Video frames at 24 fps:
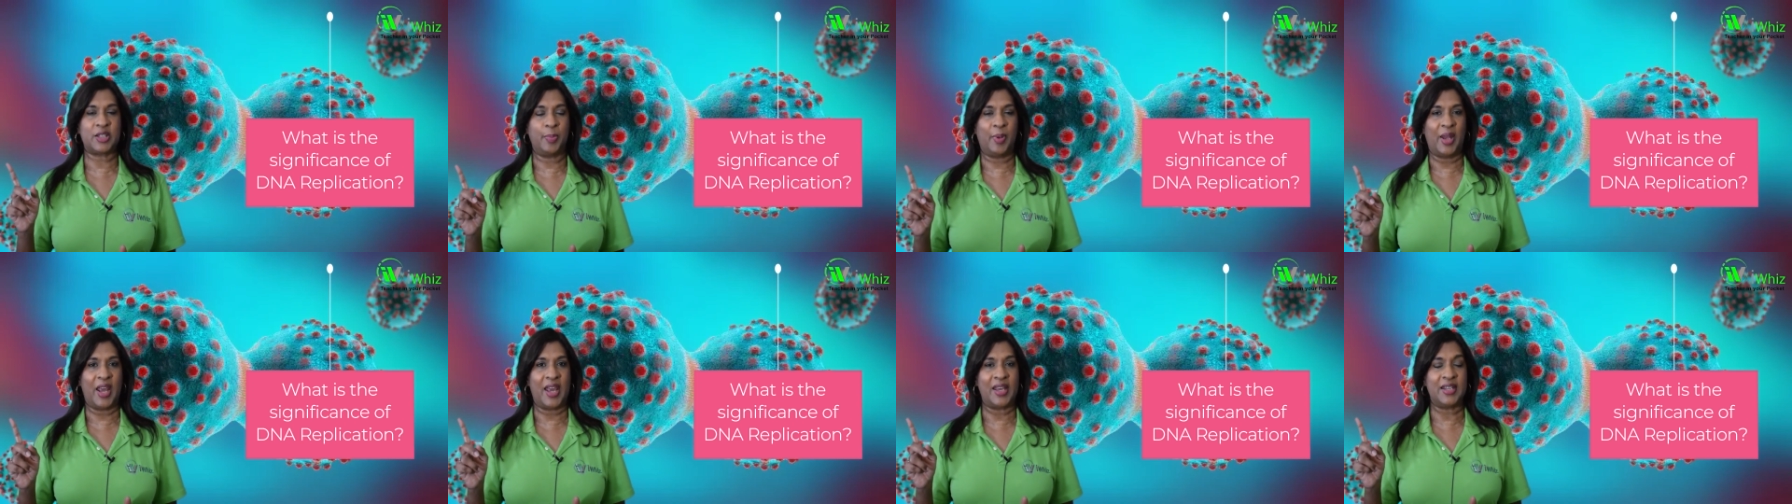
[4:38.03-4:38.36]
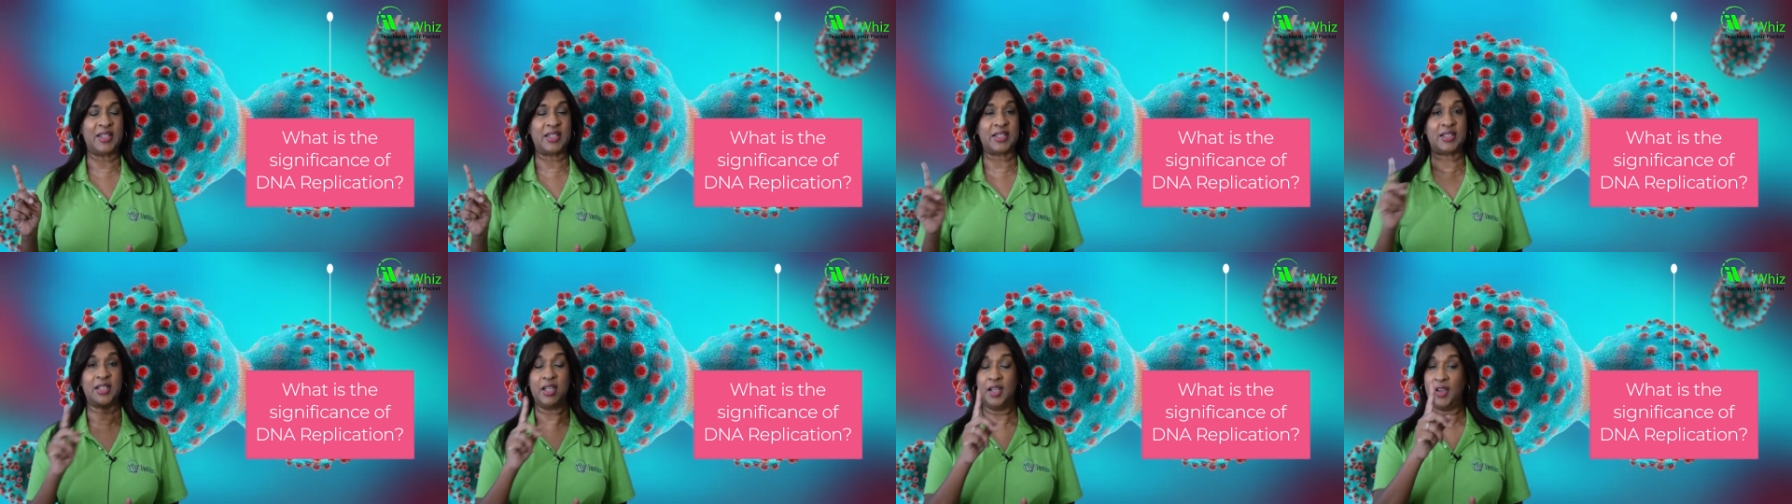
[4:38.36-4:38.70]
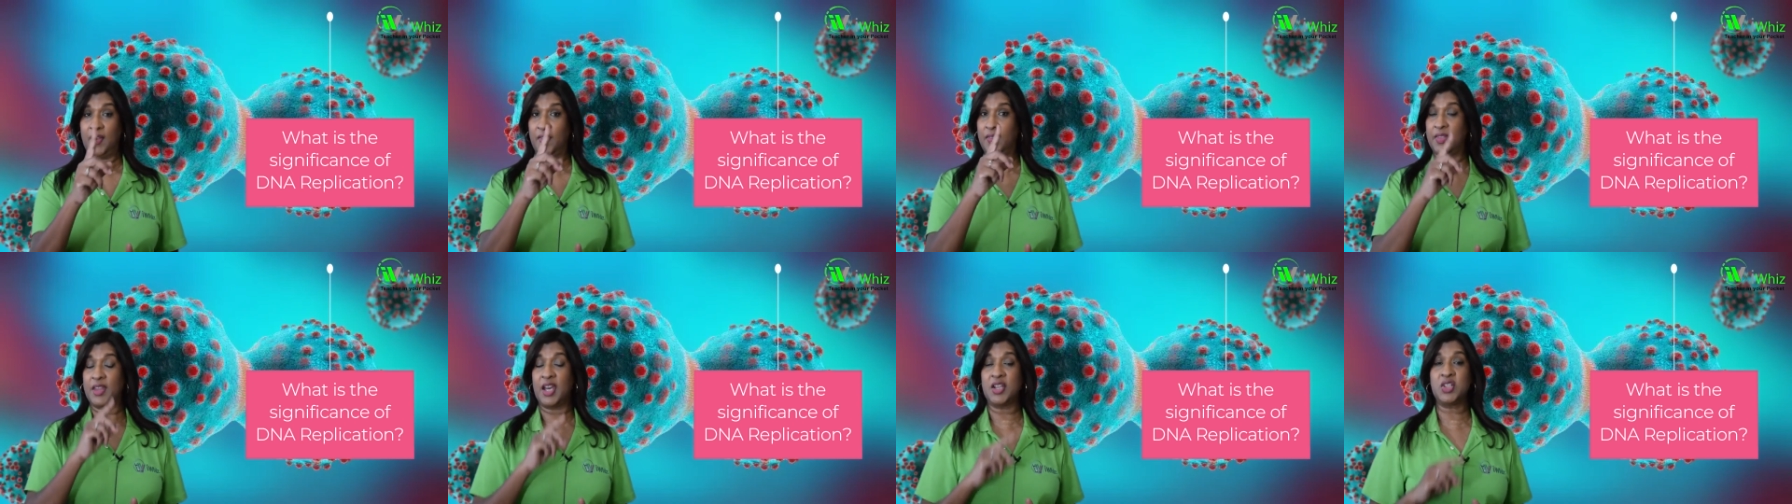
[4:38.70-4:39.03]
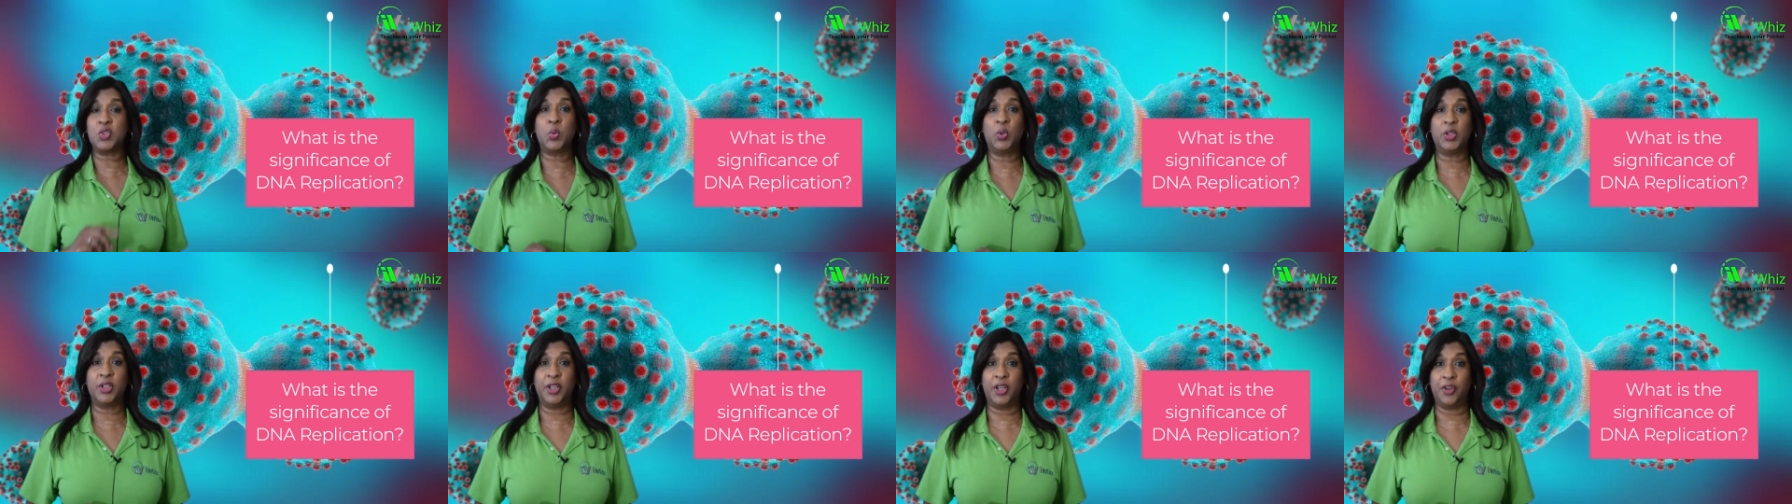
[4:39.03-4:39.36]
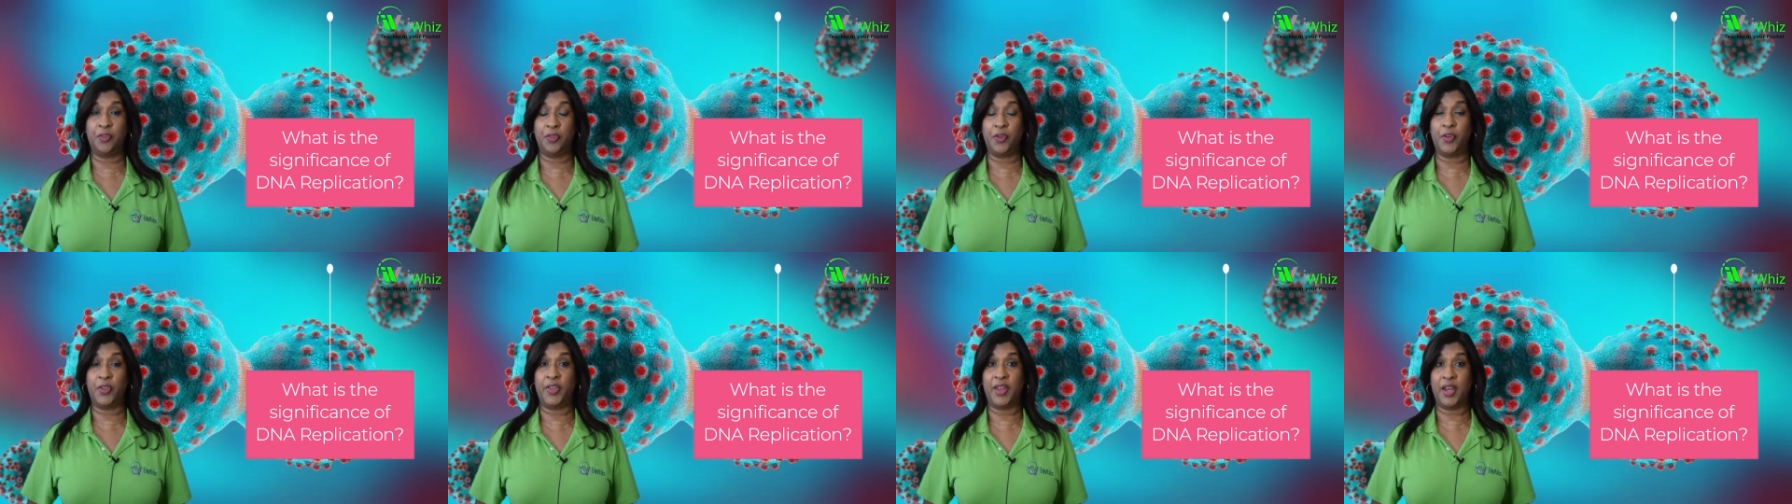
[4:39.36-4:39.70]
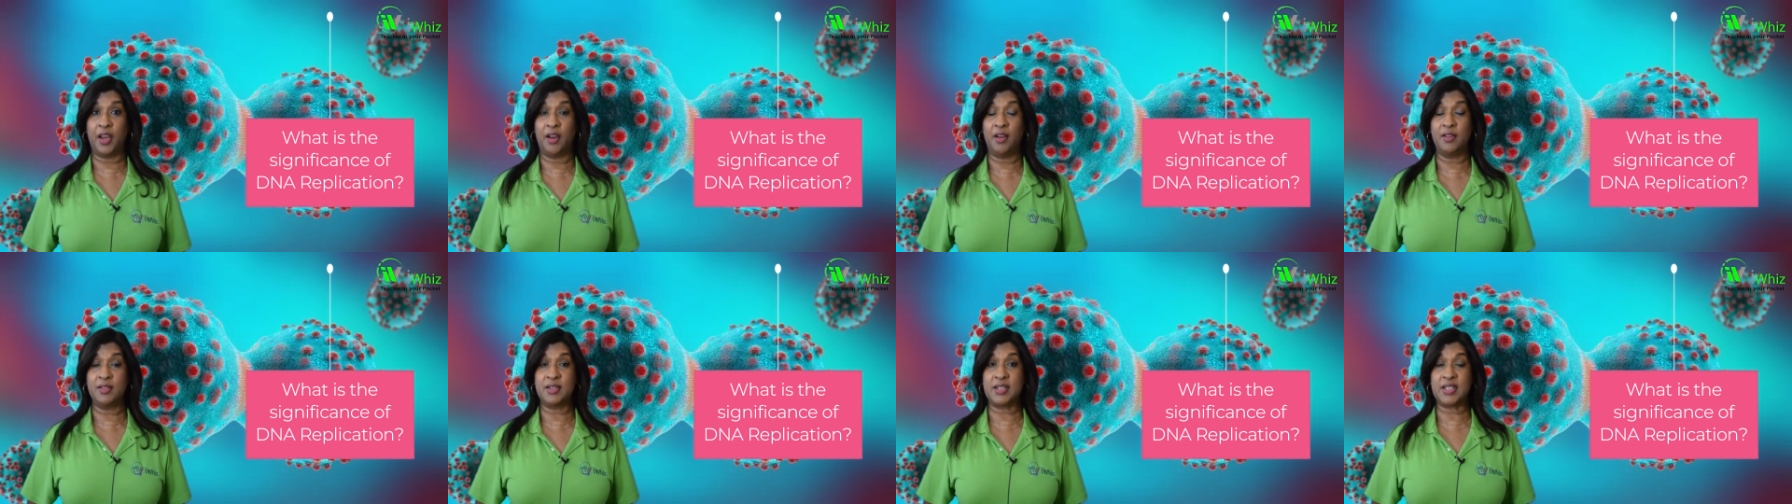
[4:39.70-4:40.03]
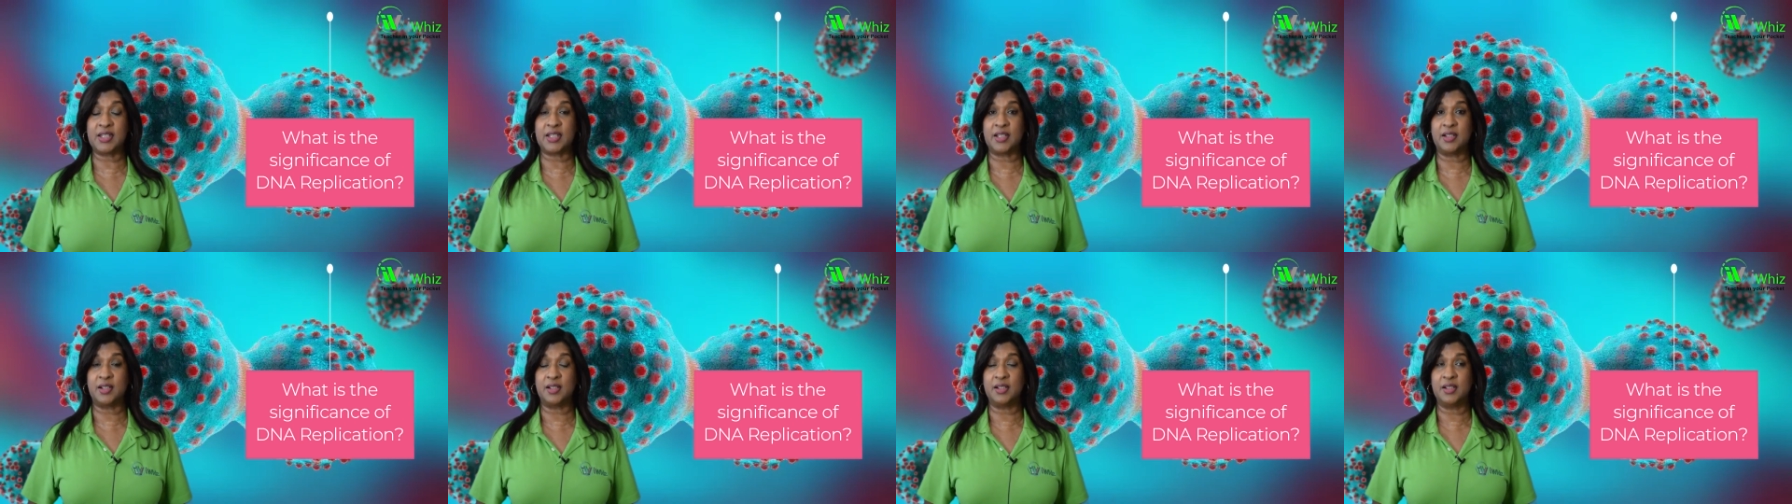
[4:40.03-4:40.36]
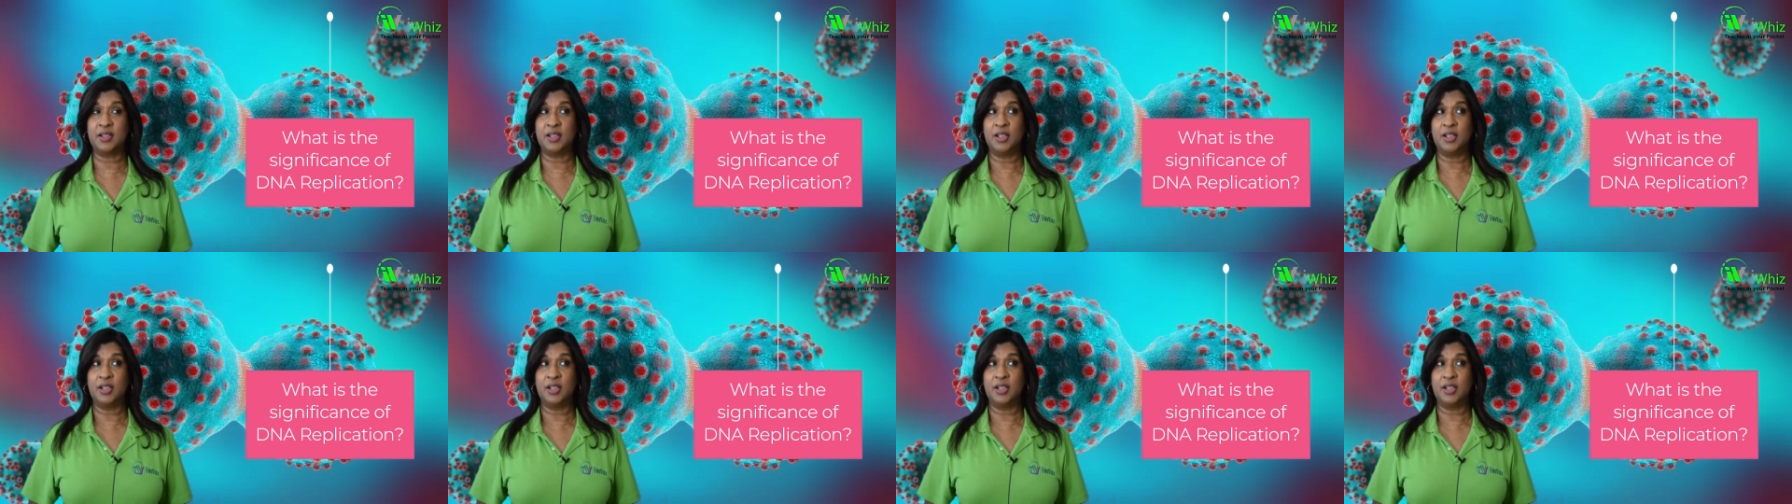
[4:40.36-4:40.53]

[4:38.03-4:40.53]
place, that will give you the answer.